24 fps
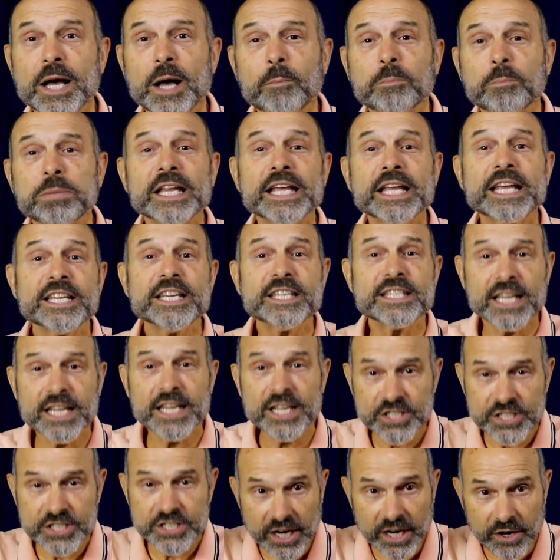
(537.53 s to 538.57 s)
please
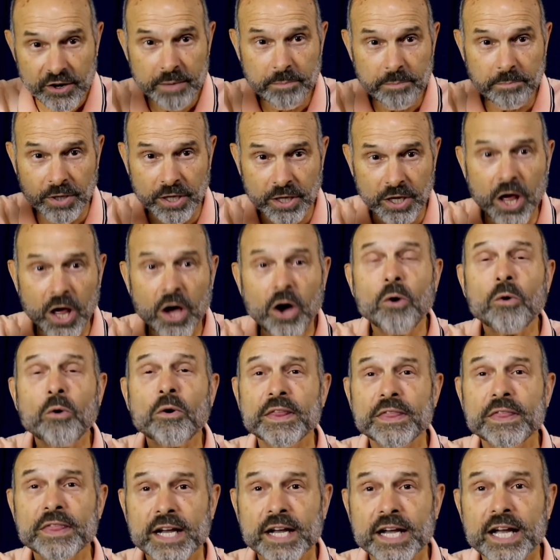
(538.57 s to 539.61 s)
share it below in
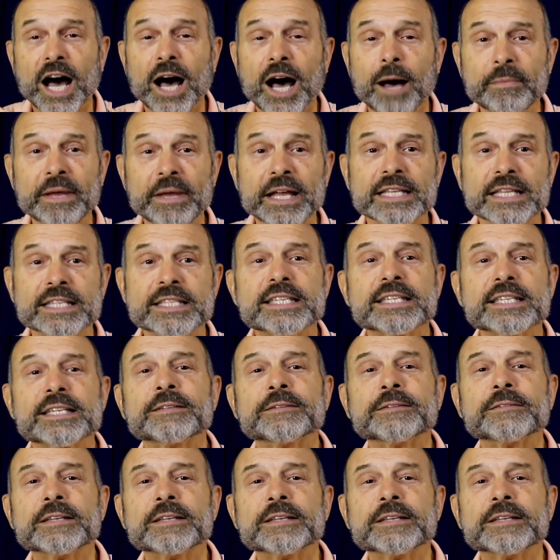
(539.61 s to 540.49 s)
the comments.